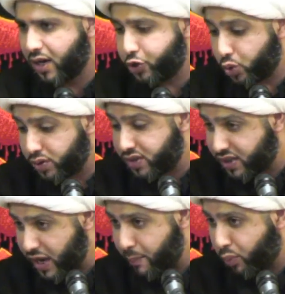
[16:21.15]
should
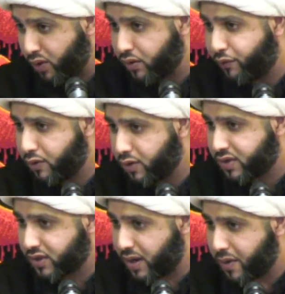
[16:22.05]
sleep with a full
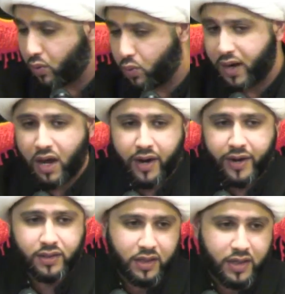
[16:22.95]
stomach, while
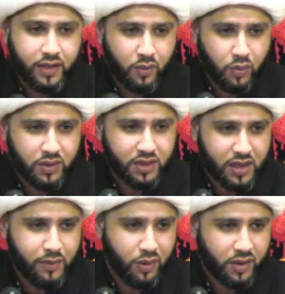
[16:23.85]
I, the leader, will
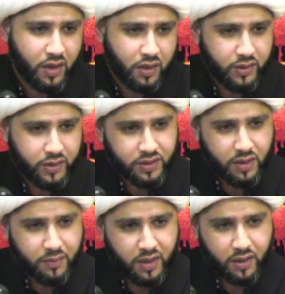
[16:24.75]
sleep on a hungry stomach.